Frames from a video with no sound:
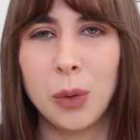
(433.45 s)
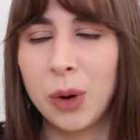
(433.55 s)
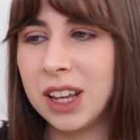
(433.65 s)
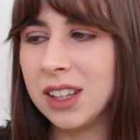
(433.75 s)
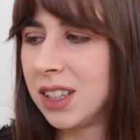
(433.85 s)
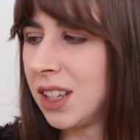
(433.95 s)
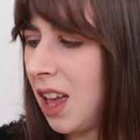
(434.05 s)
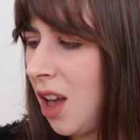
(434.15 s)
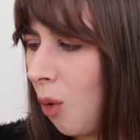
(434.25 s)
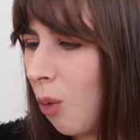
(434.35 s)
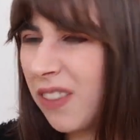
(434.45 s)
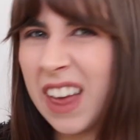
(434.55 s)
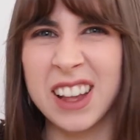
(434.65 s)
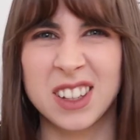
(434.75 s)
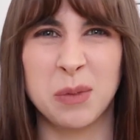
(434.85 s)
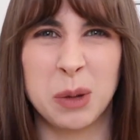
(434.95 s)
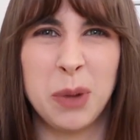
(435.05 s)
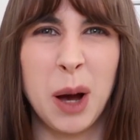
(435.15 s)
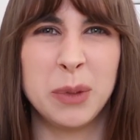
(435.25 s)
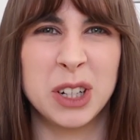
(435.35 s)
but when it's one that hasn't been
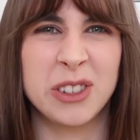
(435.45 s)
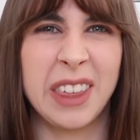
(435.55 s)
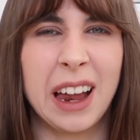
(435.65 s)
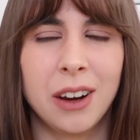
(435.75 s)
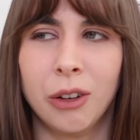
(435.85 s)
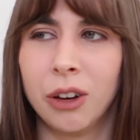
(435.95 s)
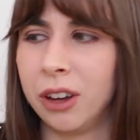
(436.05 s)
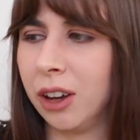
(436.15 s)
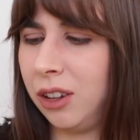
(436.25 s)
published that long ago,